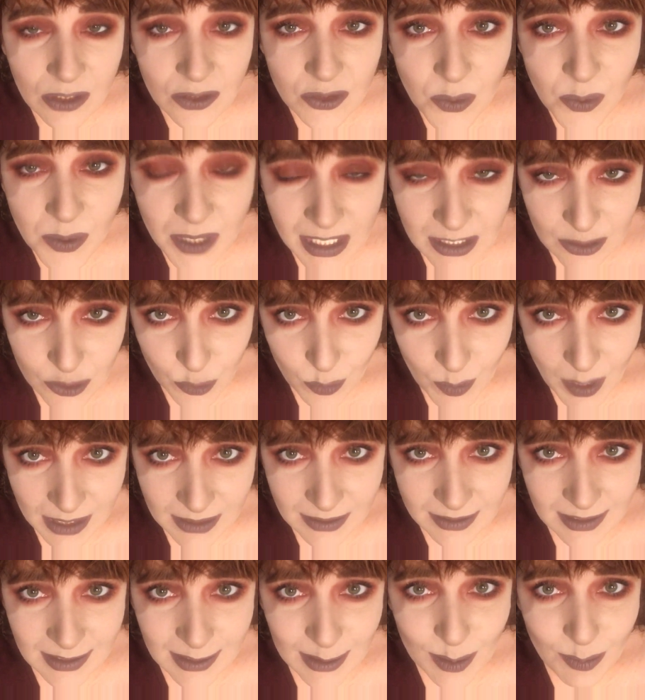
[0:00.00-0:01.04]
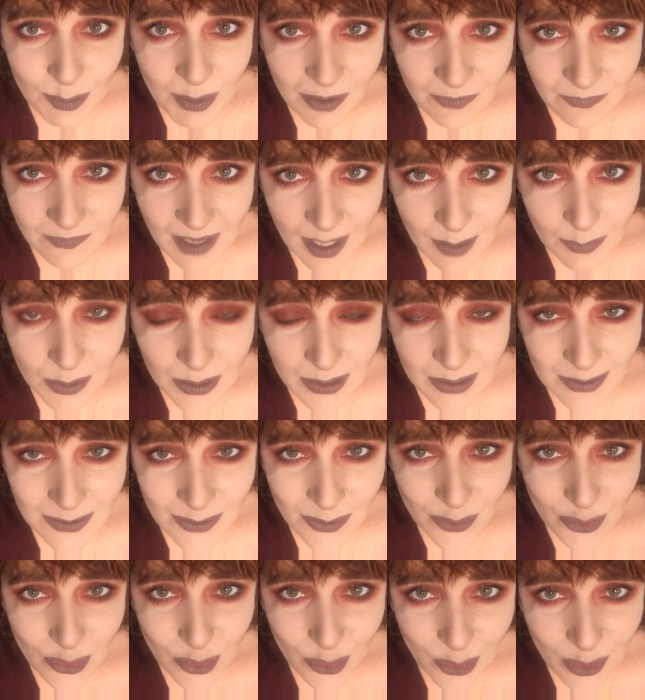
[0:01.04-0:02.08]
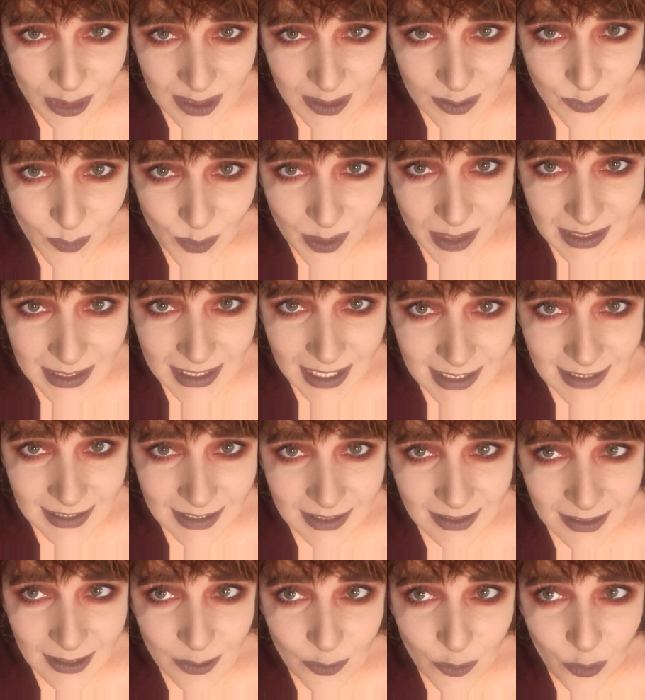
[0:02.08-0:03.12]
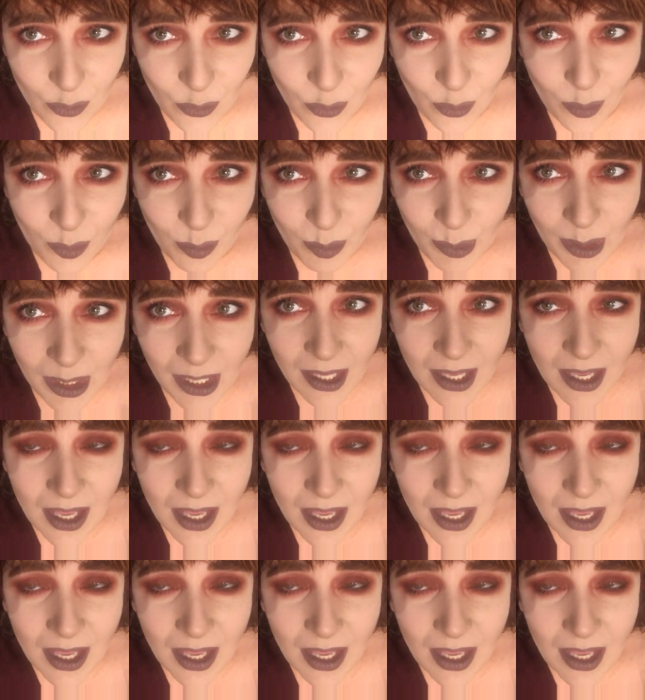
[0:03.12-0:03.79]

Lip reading: donate directly to my fabulous attorneys, Randazzle Legal Group.